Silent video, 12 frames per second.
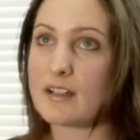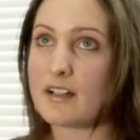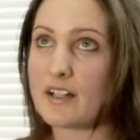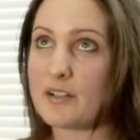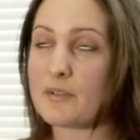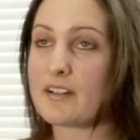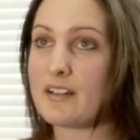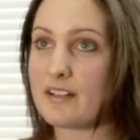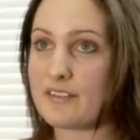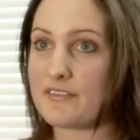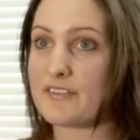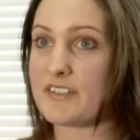I would
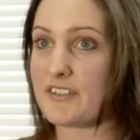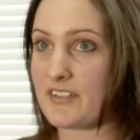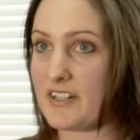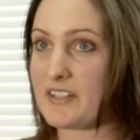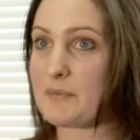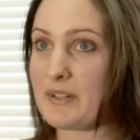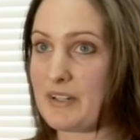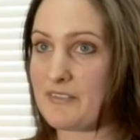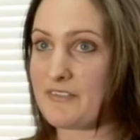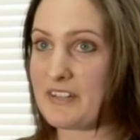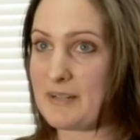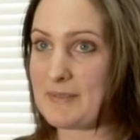love to trace my
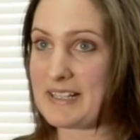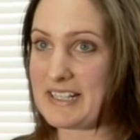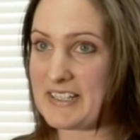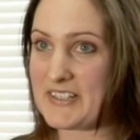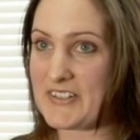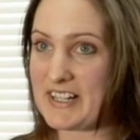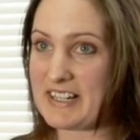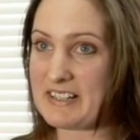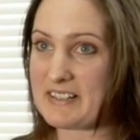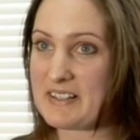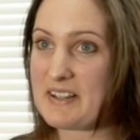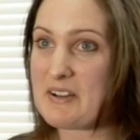own family history,
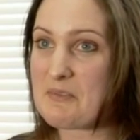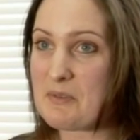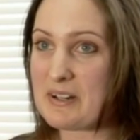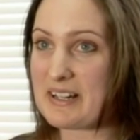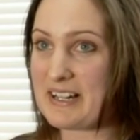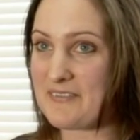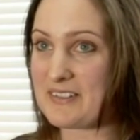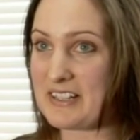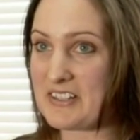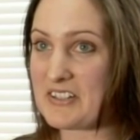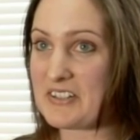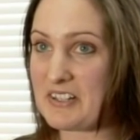and when I have the
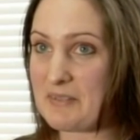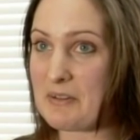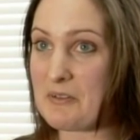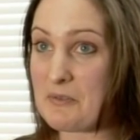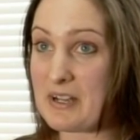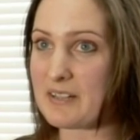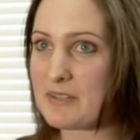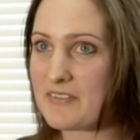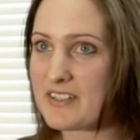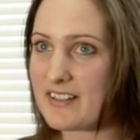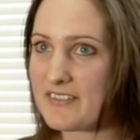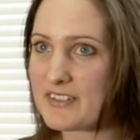leisure time, I will. And
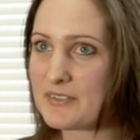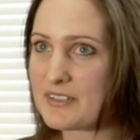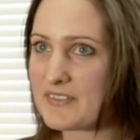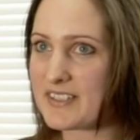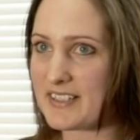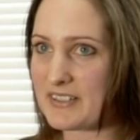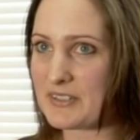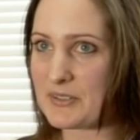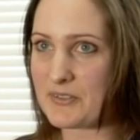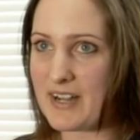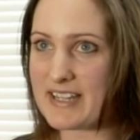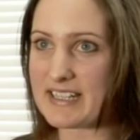I've sort of started
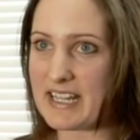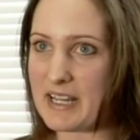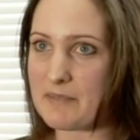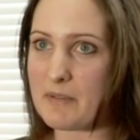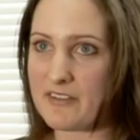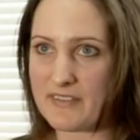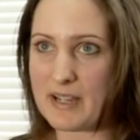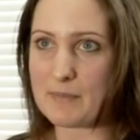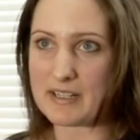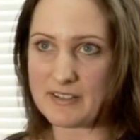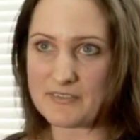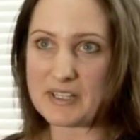already, and my
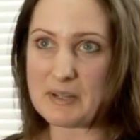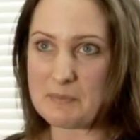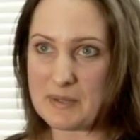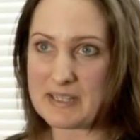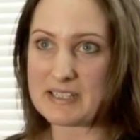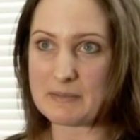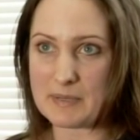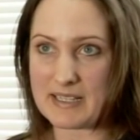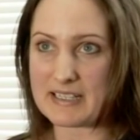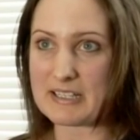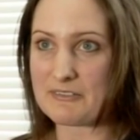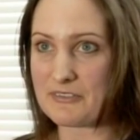family have done bits and
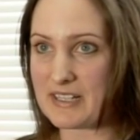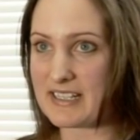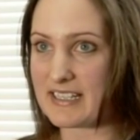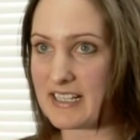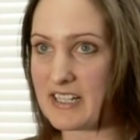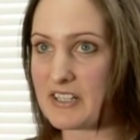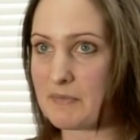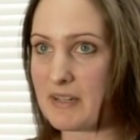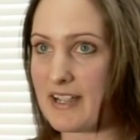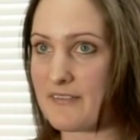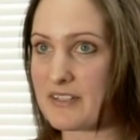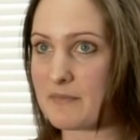pieces of research, and
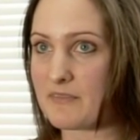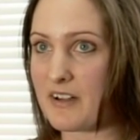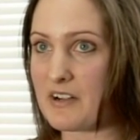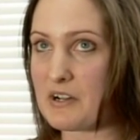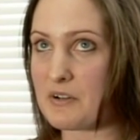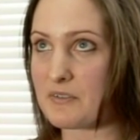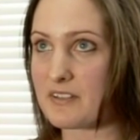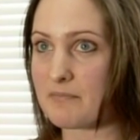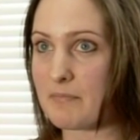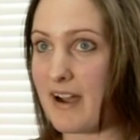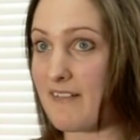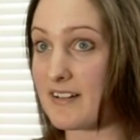we have some very old
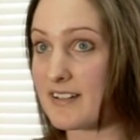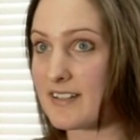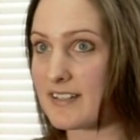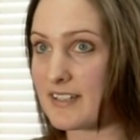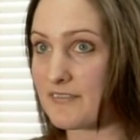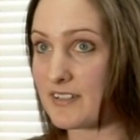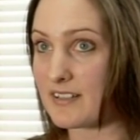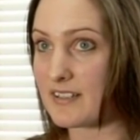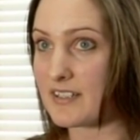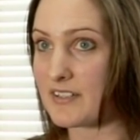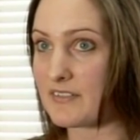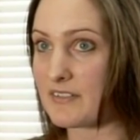marriage certificates